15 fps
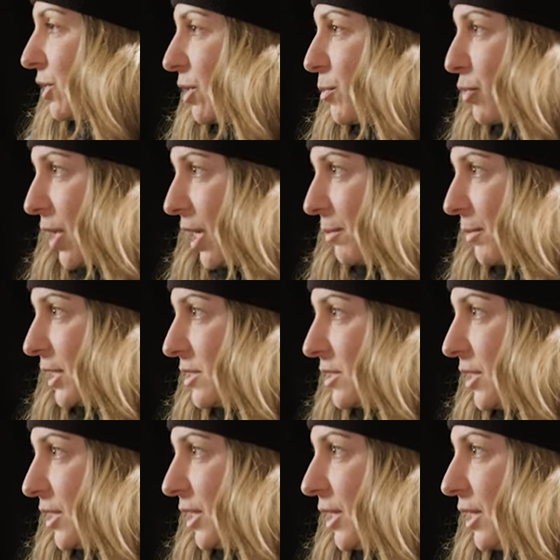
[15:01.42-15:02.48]
our Prime
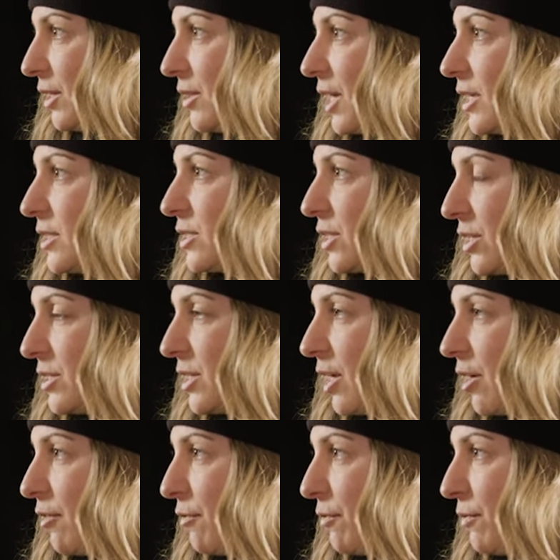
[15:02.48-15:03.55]
XTD, that does
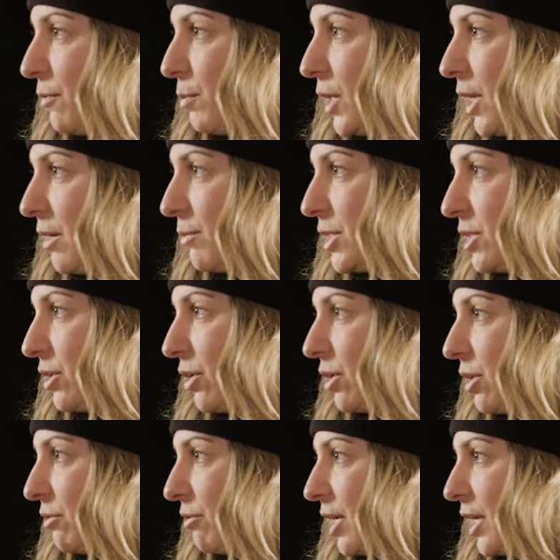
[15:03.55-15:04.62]
have PA
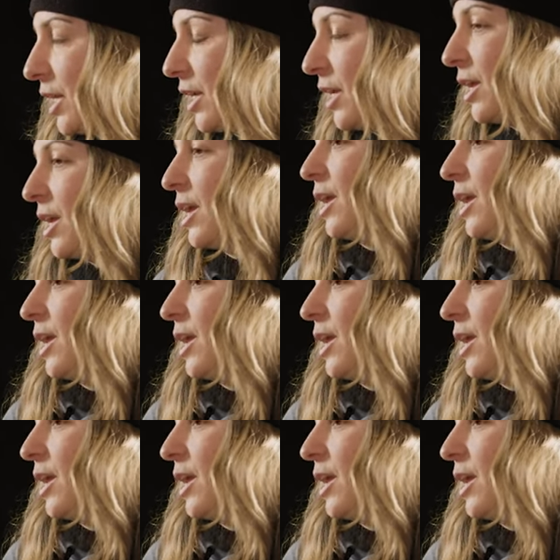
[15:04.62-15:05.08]
material already.